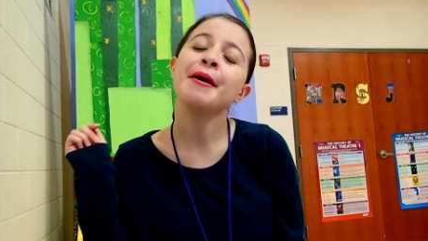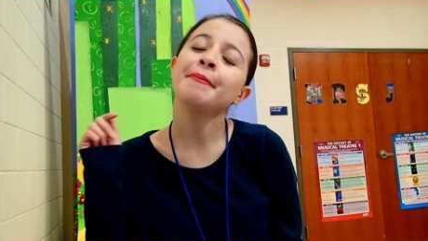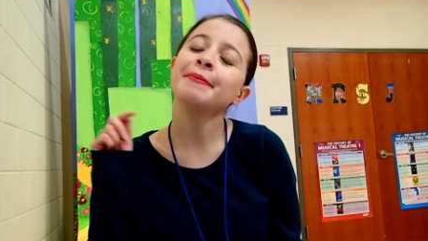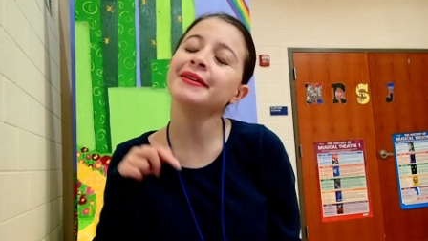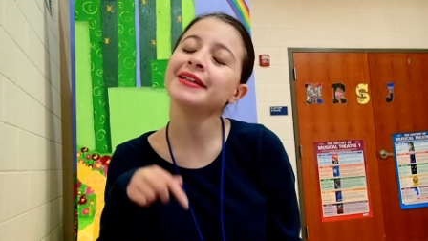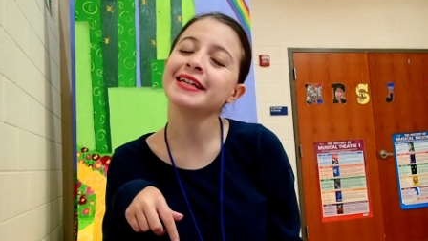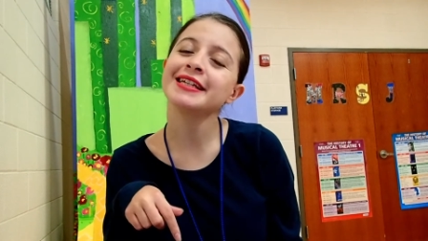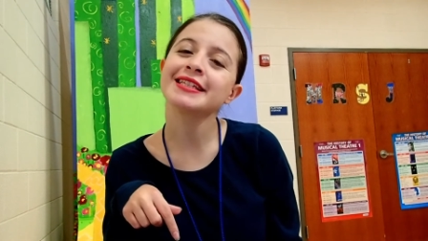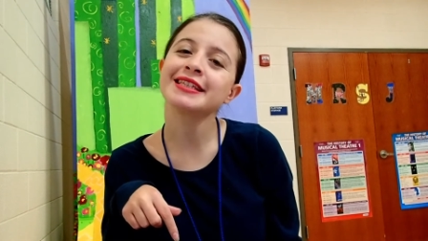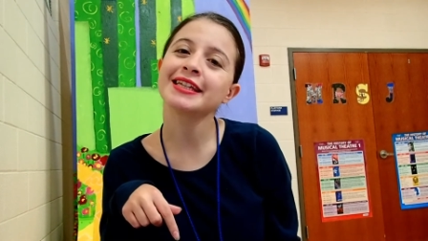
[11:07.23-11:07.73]

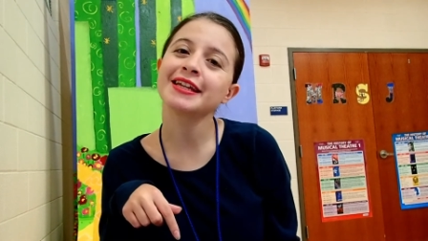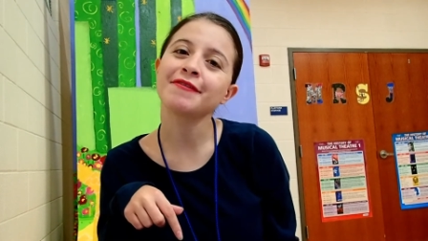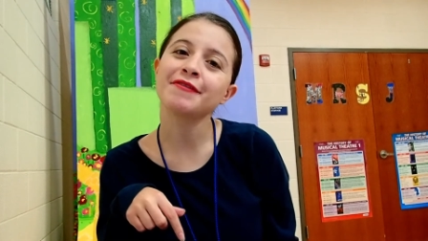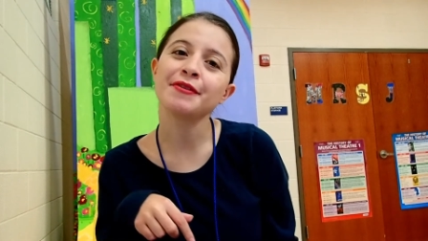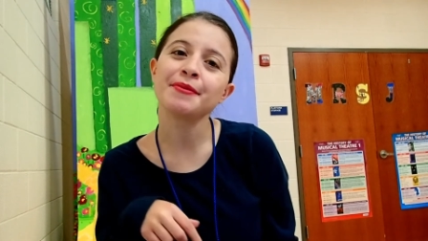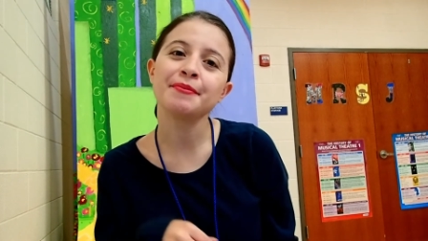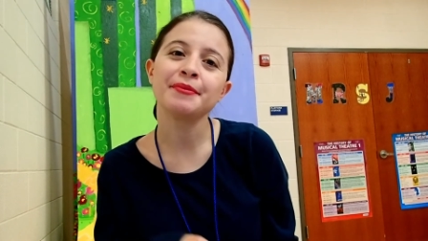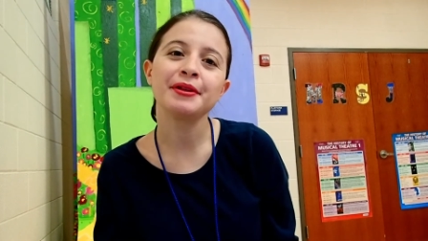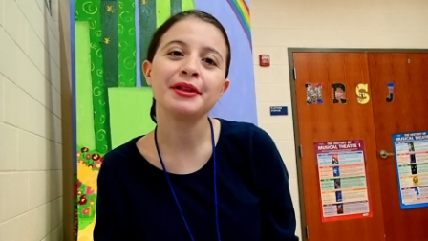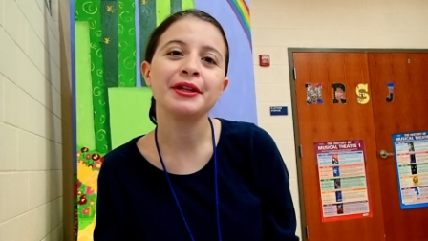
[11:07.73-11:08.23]
please leave
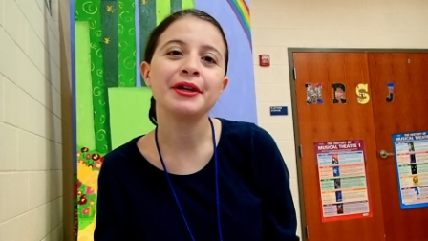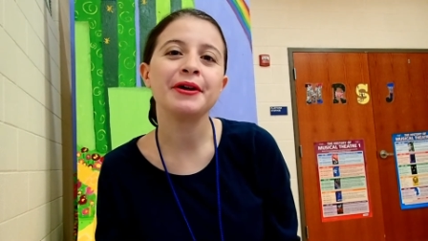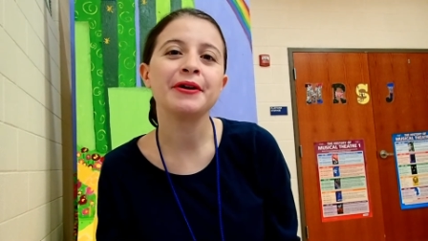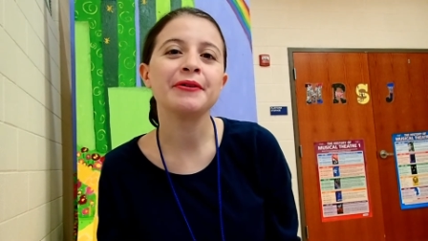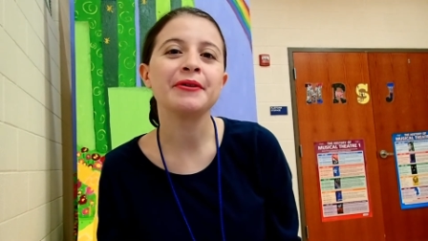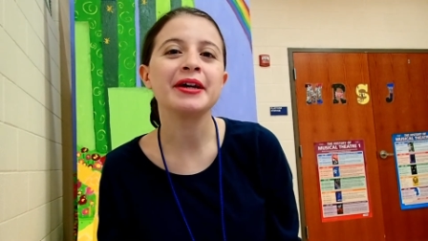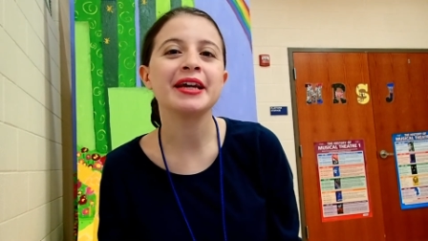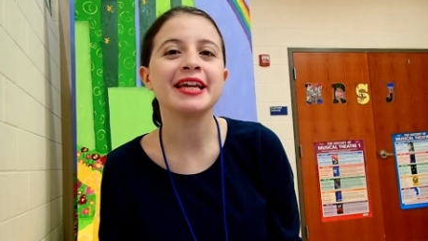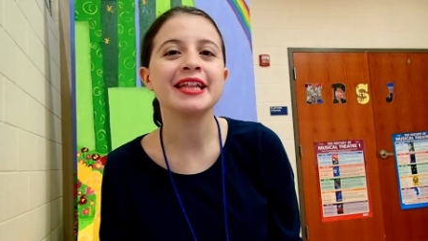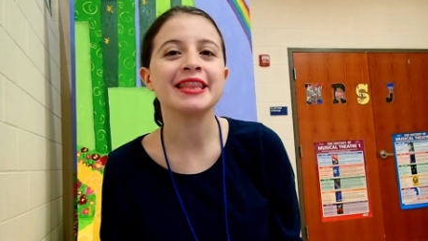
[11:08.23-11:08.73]
them
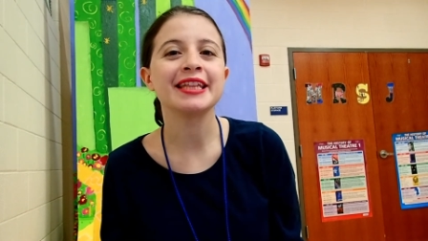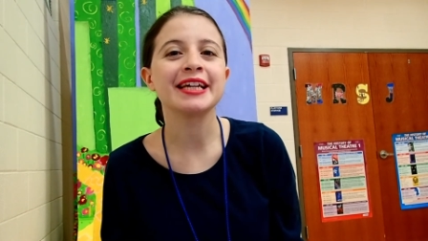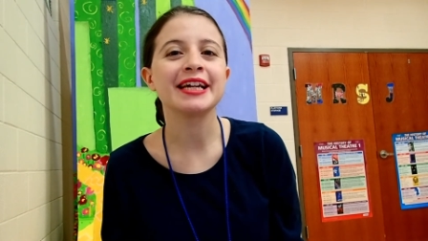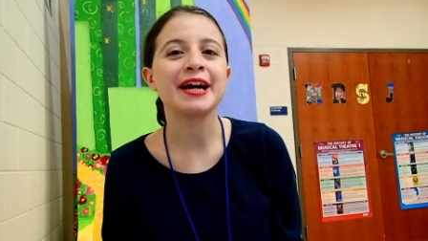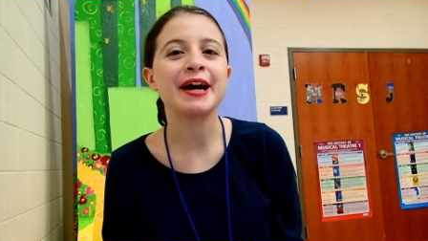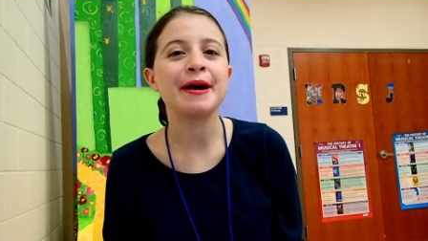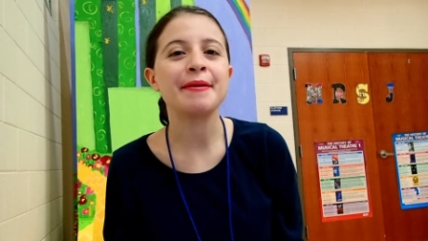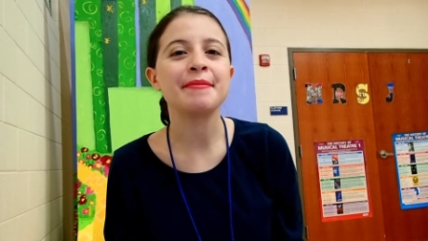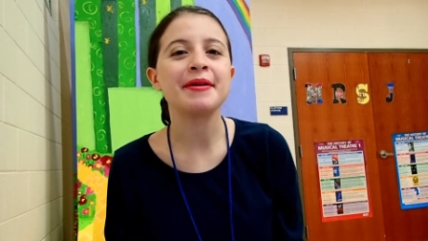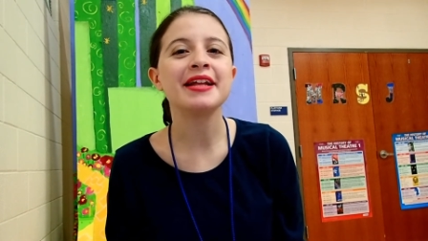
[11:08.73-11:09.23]
below in the
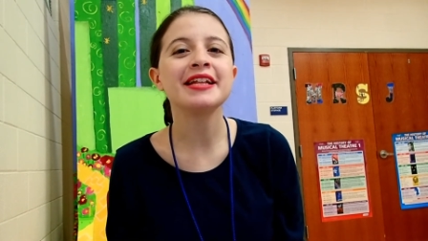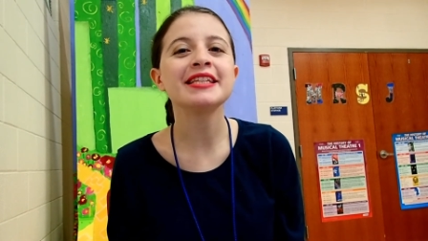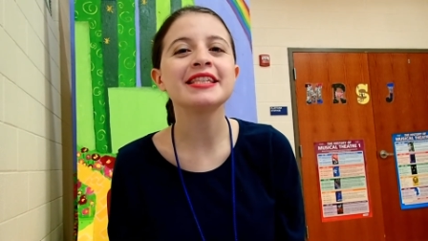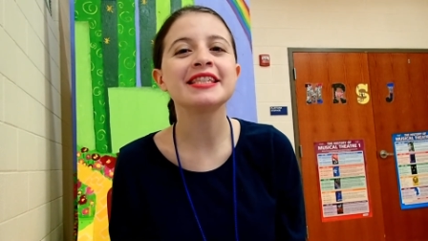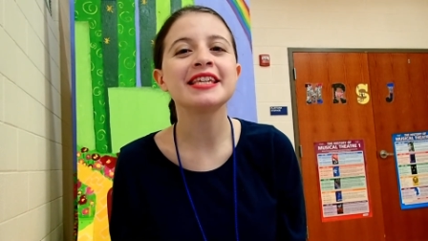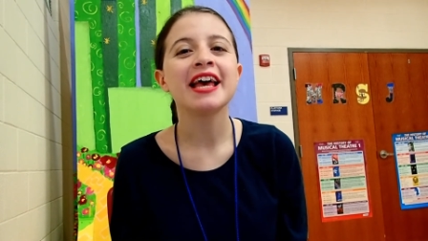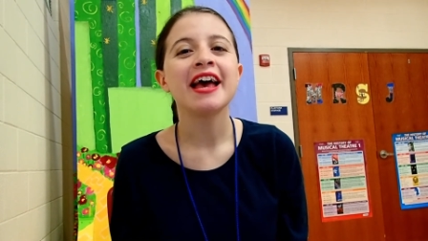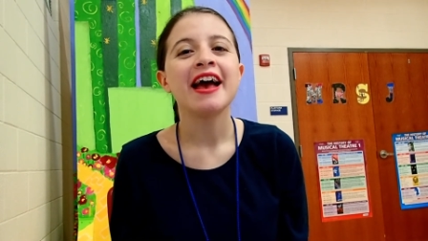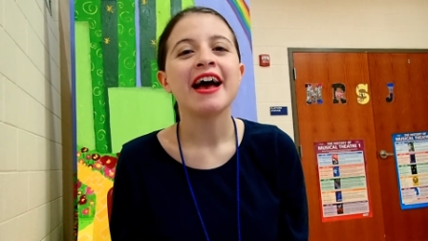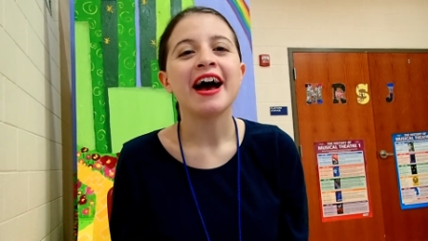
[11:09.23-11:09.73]
comments.